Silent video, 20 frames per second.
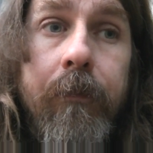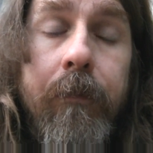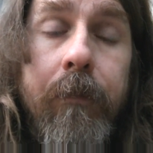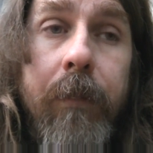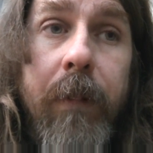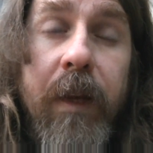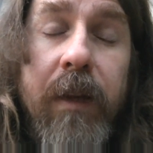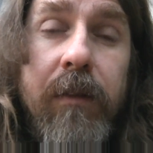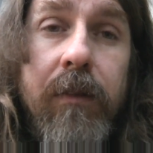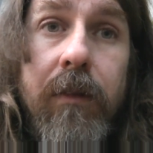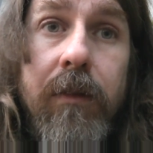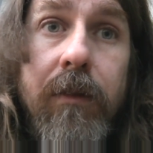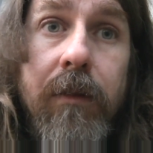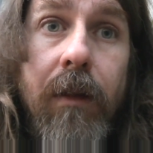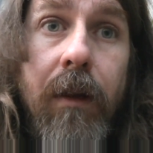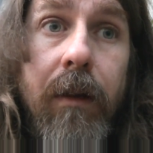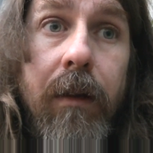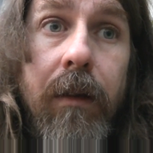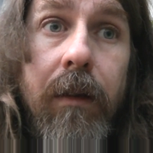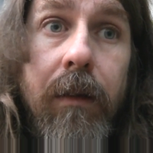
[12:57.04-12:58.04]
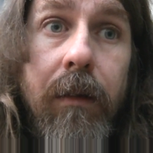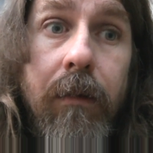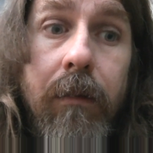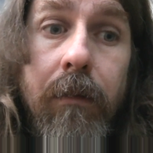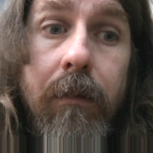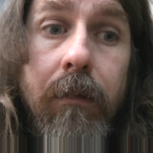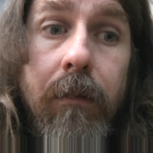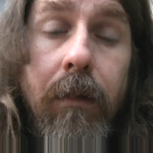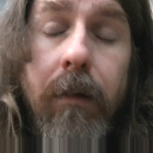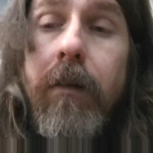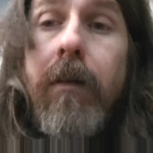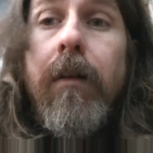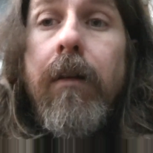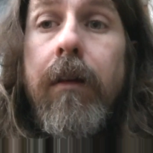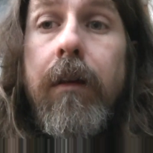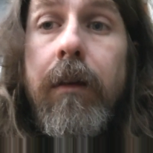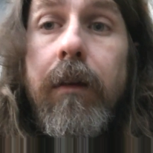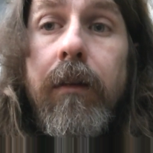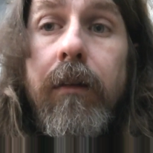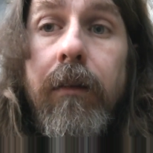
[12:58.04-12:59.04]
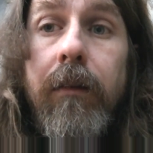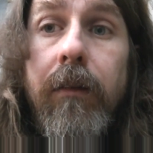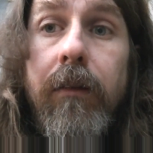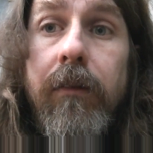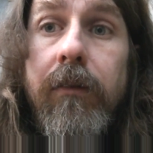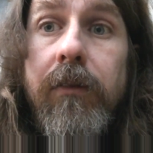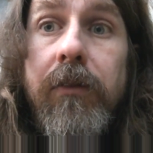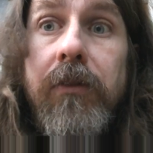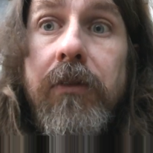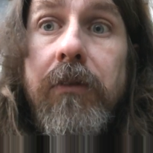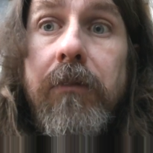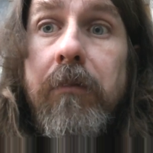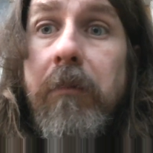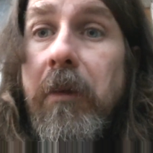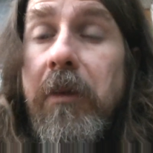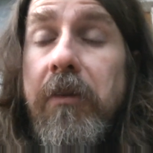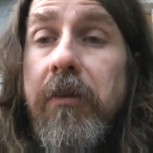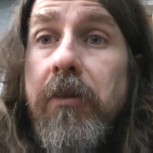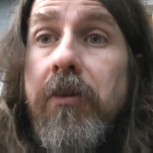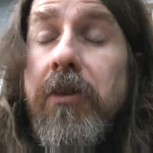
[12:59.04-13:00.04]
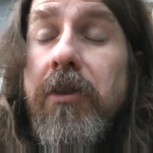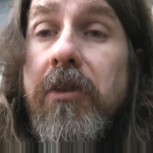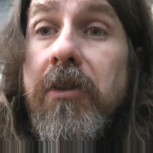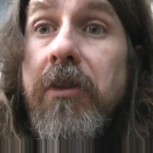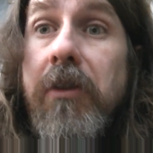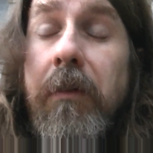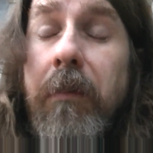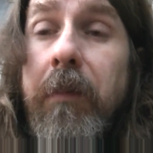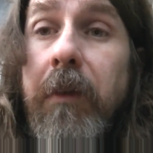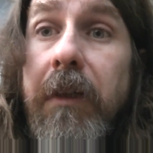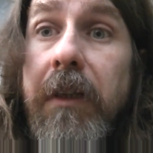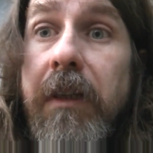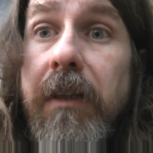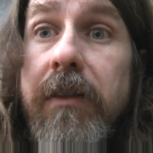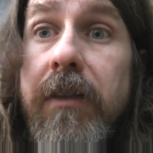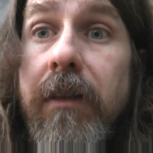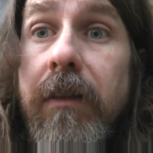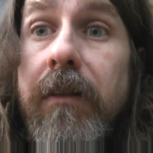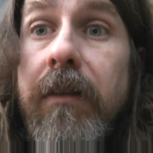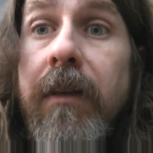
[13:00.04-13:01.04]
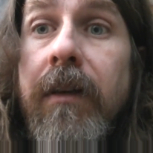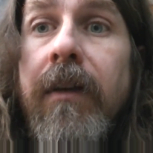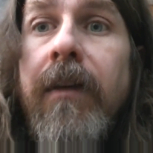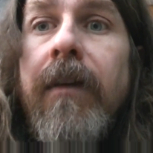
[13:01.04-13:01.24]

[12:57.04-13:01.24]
Because it's not a narcotic. It just simply isn't.